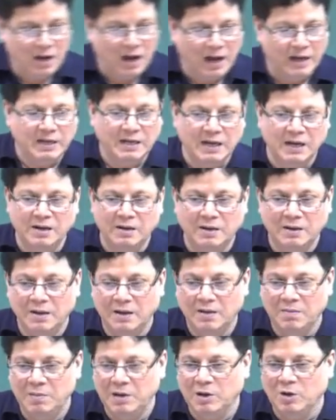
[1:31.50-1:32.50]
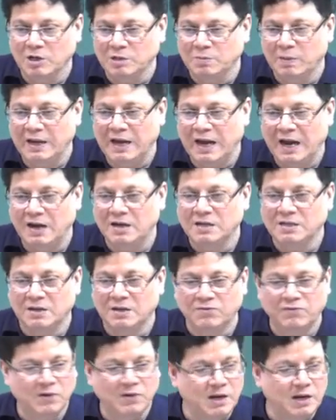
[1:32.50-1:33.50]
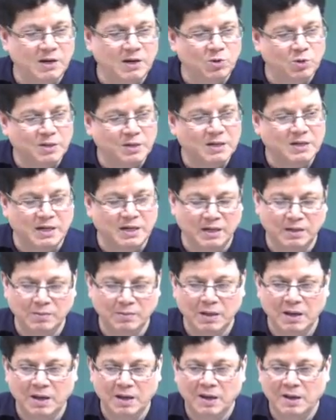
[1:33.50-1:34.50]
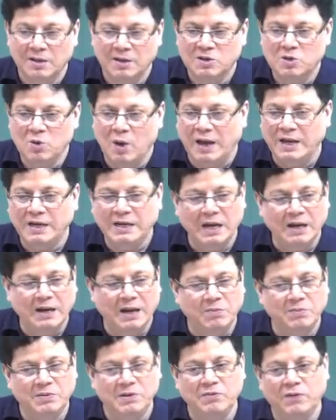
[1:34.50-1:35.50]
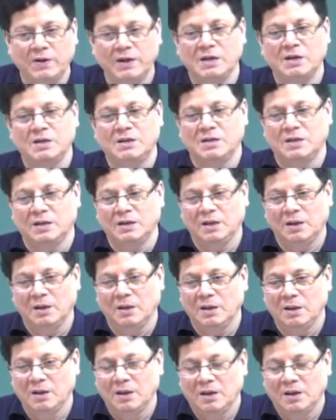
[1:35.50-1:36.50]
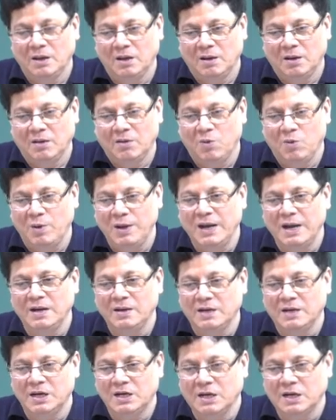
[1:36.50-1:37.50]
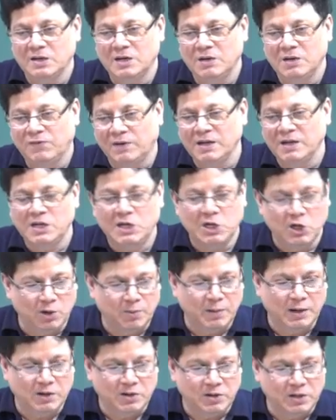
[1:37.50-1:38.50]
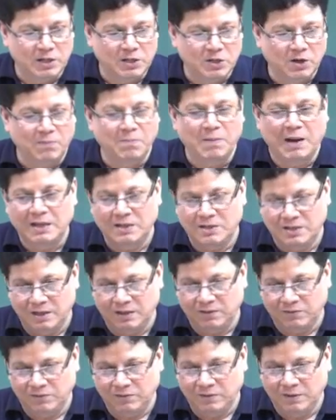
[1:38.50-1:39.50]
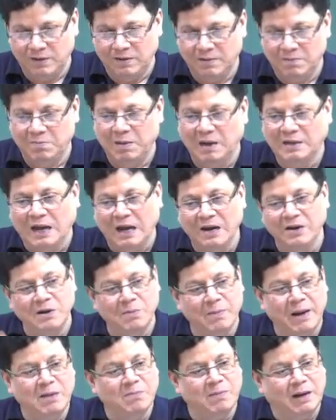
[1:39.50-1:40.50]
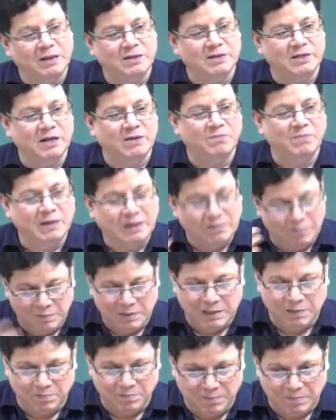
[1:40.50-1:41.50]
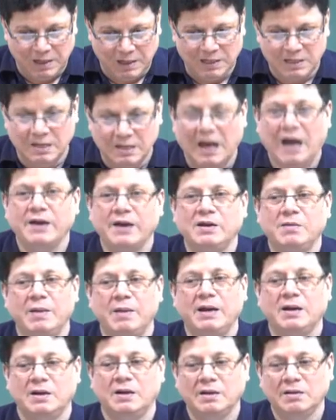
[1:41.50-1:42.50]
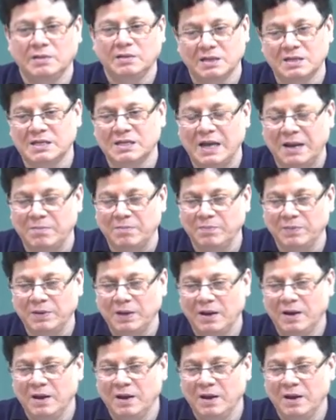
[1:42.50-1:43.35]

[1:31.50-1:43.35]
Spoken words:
I can, because my hands are freely rotating, so I can have different orientations, different geometries of myself, but I remain myself, but means I remain the same.